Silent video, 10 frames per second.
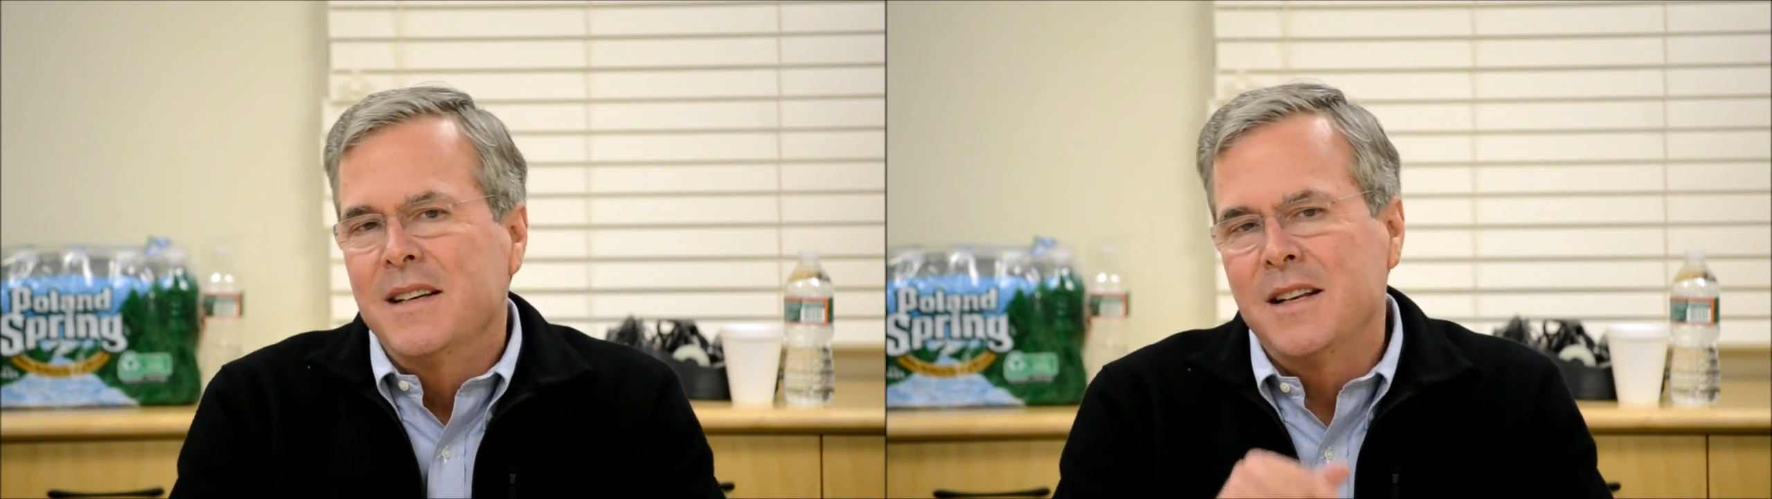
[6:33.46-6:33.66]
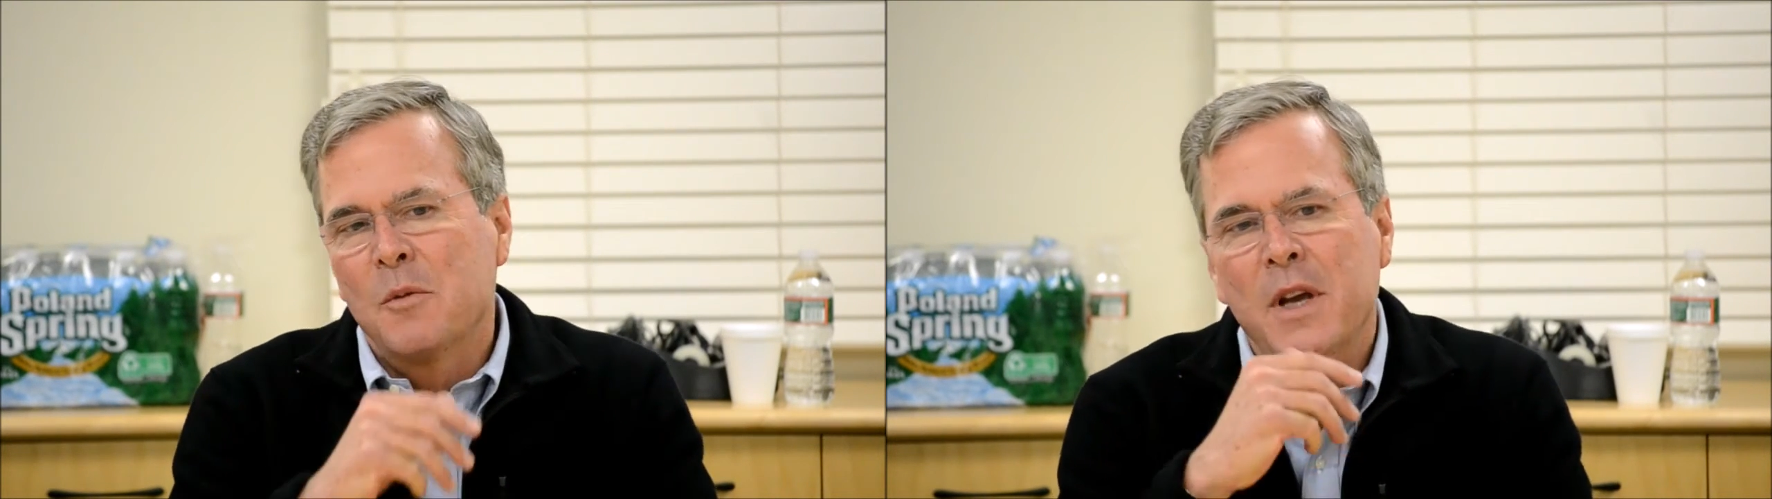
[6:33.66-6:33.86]

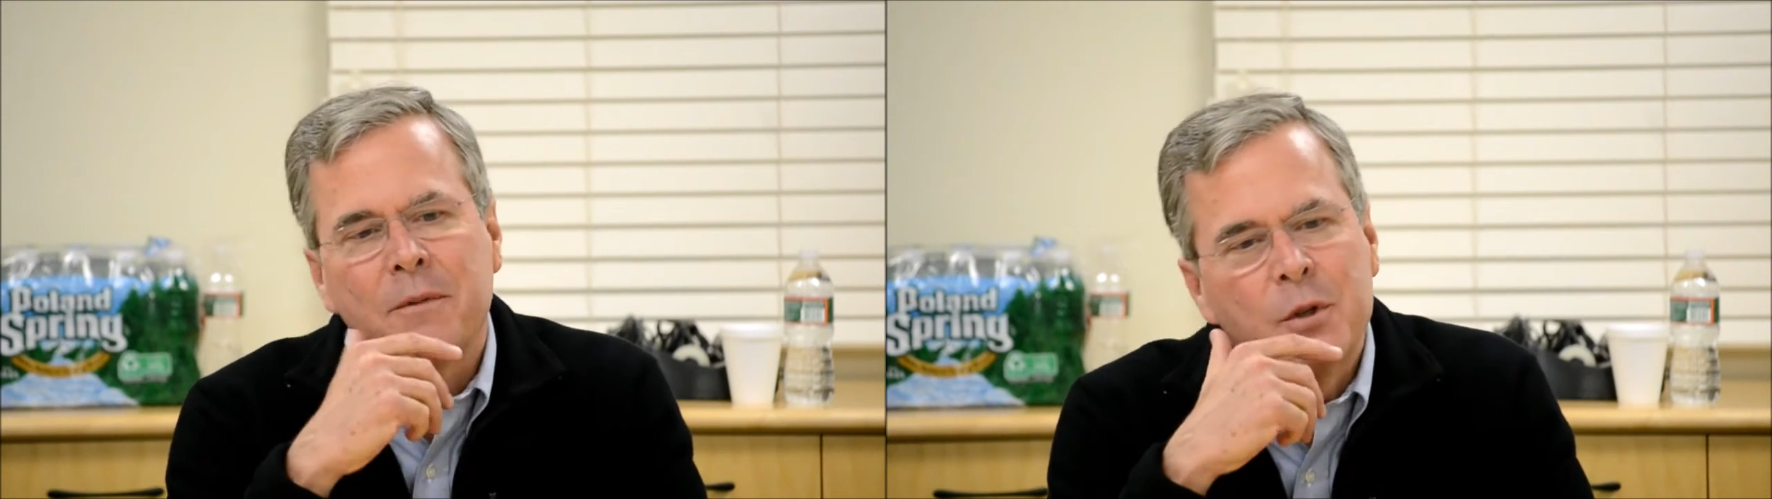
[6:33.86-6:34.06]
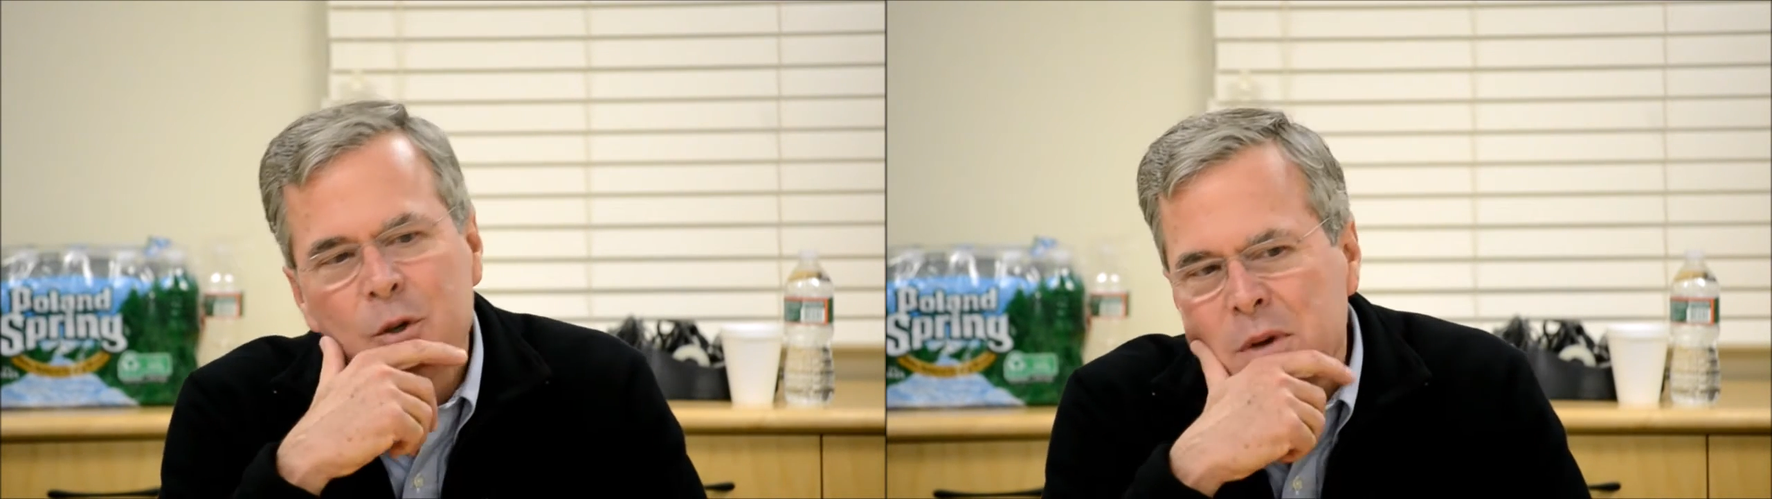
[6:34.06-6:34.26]
You know, we have
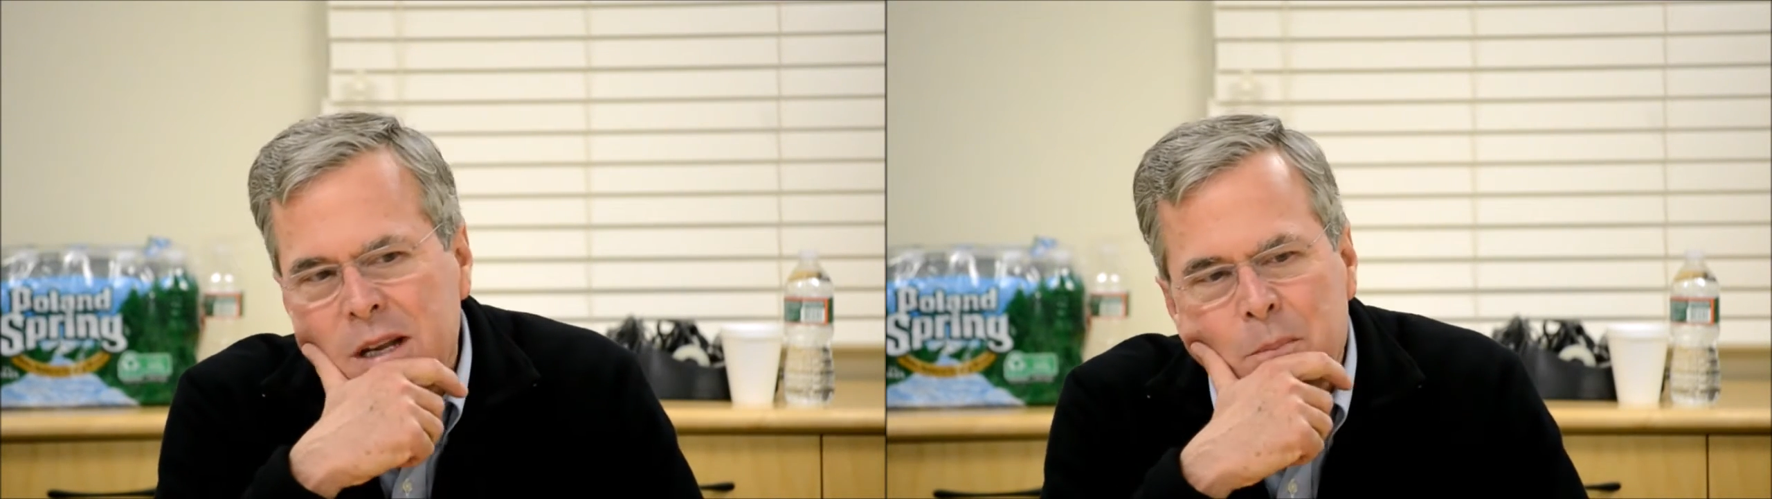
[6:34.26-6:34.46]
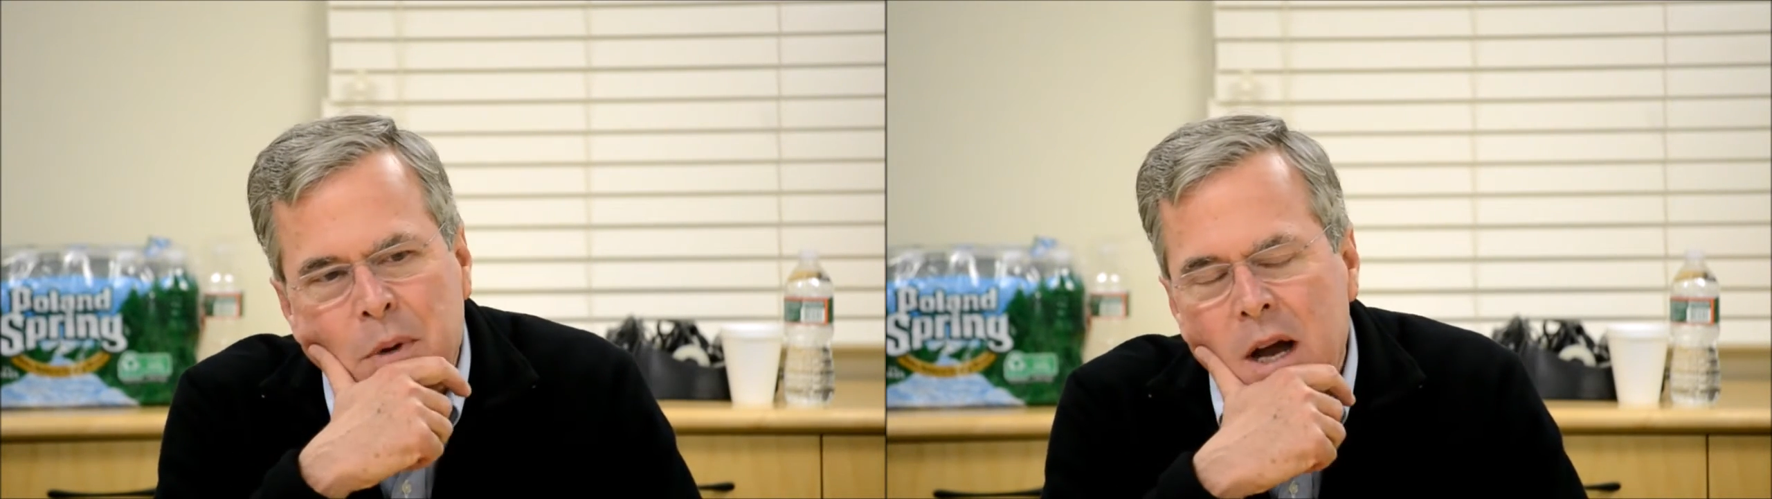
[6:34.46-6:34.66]
too many
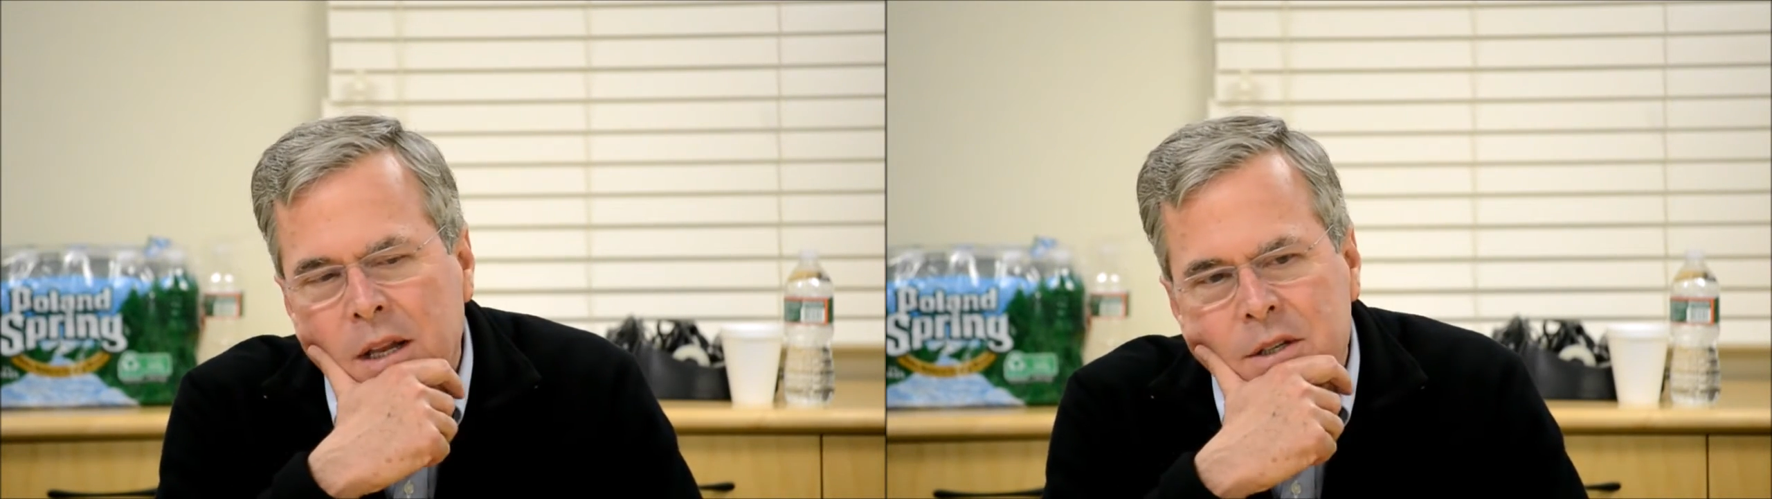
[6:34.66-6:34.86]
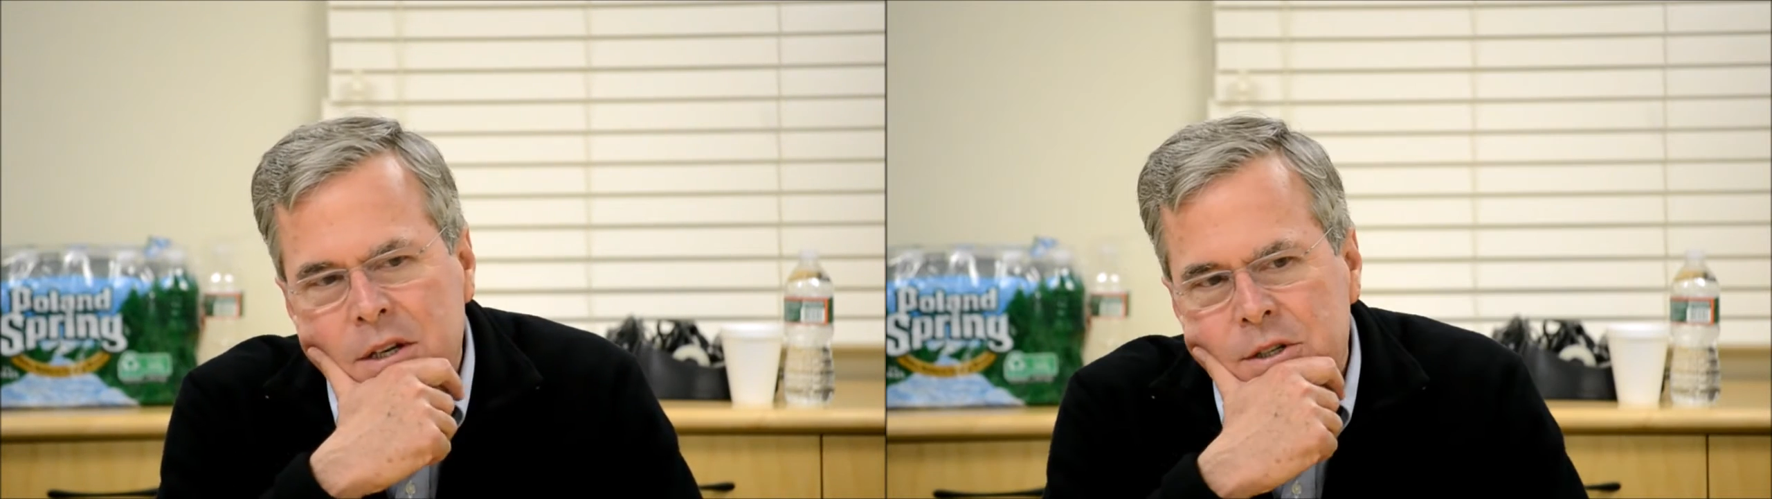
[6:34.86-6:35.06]

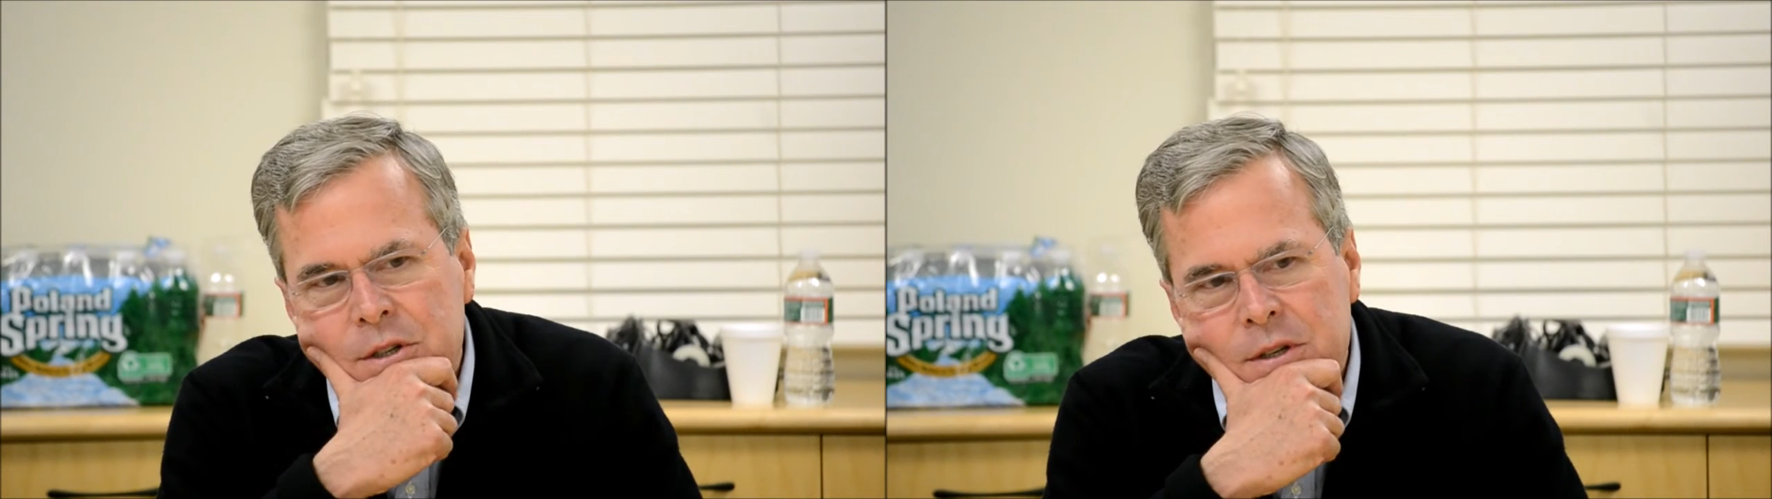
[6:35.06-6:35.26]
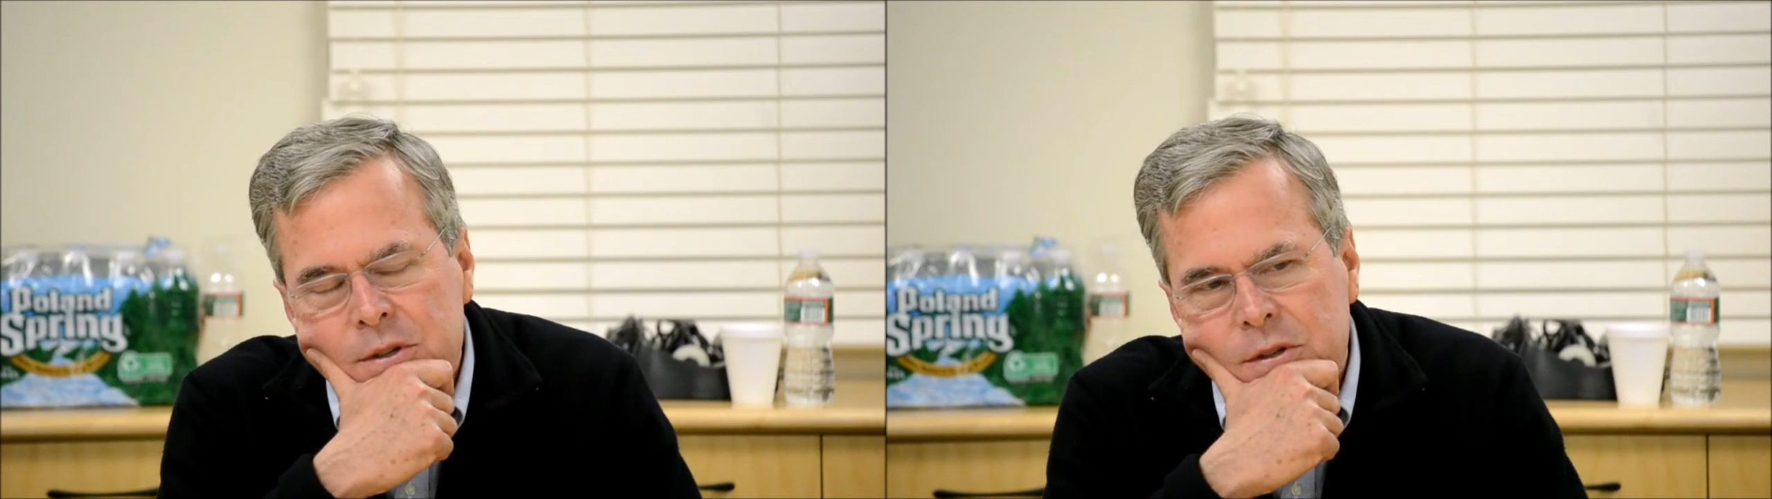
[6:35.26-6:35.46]

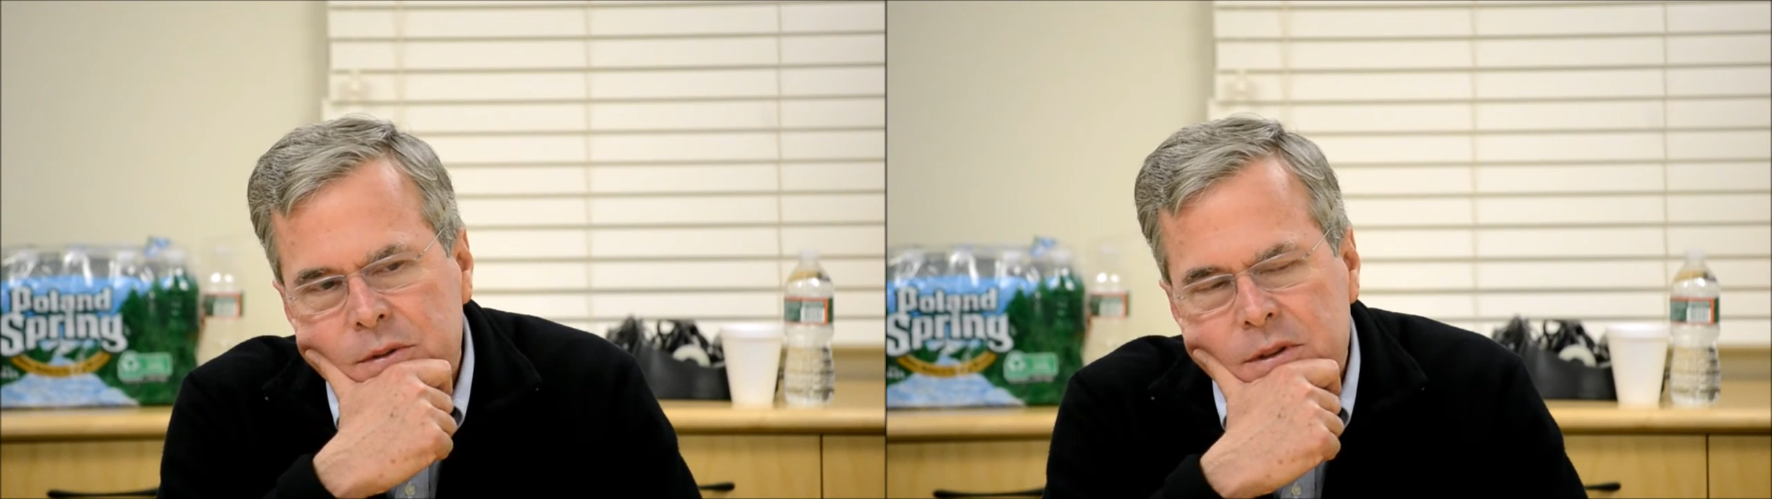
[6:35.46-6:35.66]
politicians